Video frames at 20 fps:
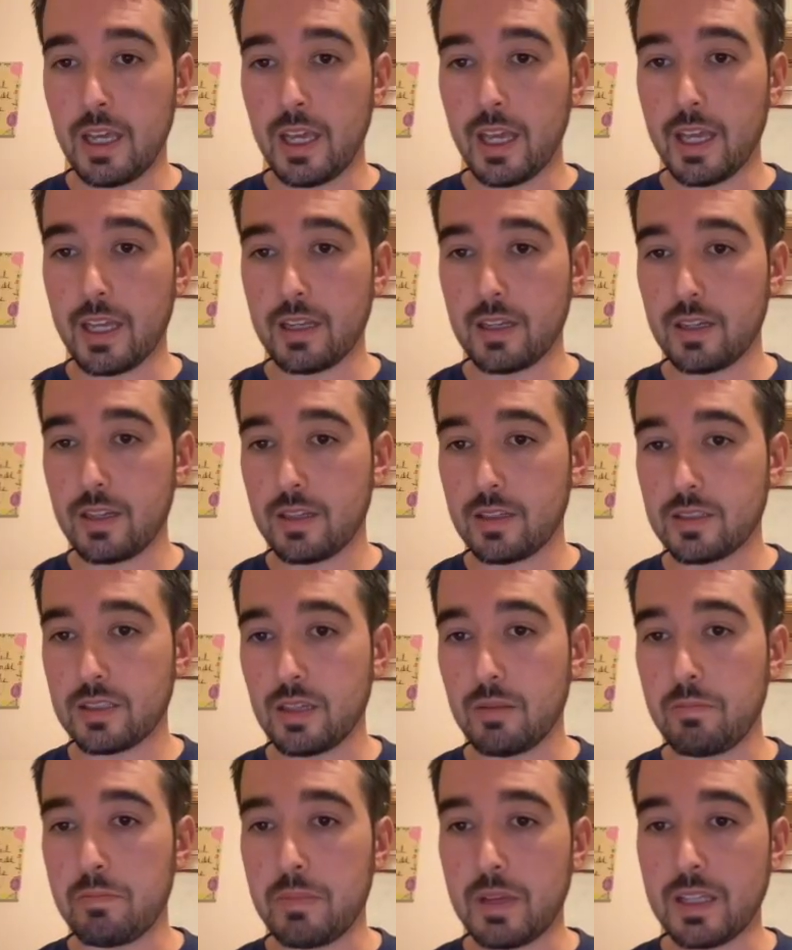It
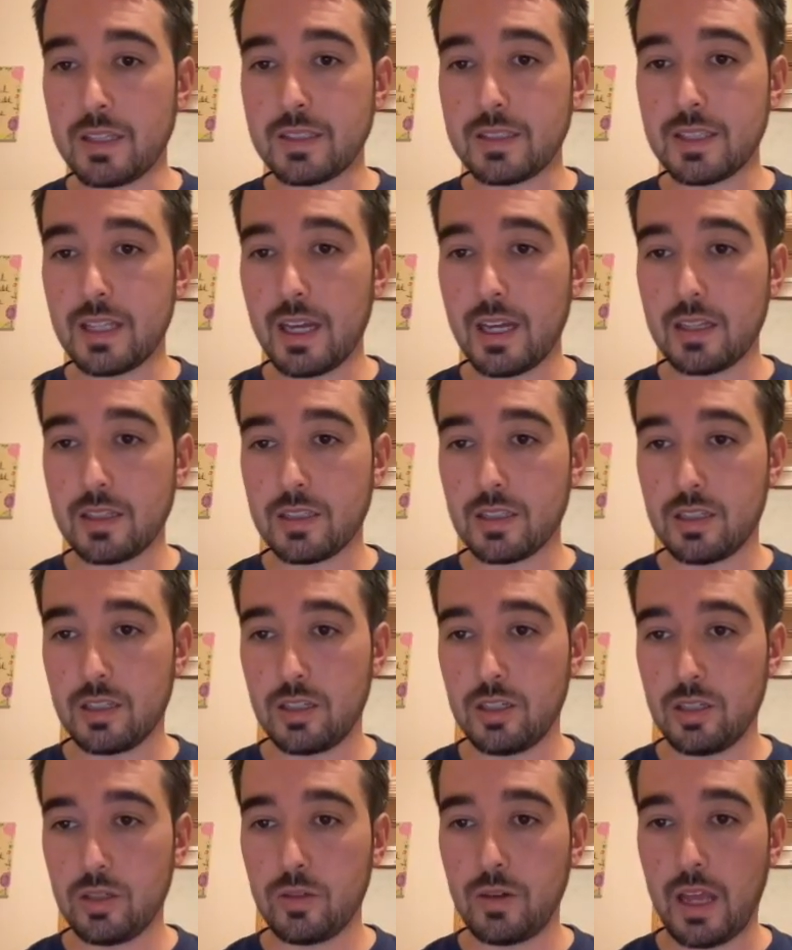submits that to the
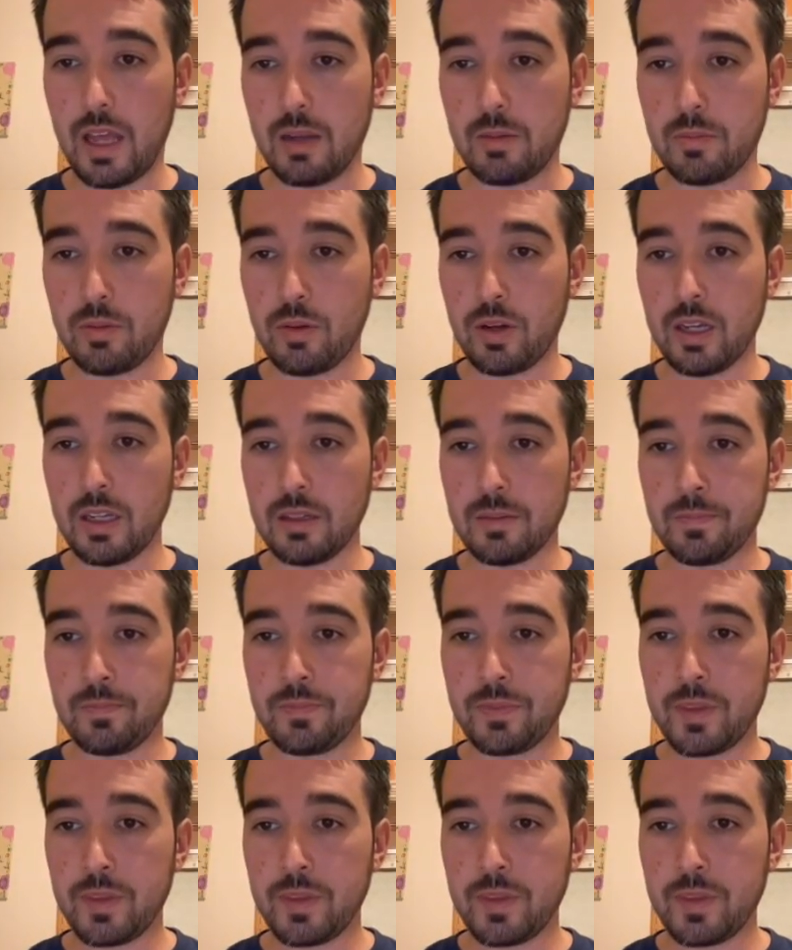new endpoint.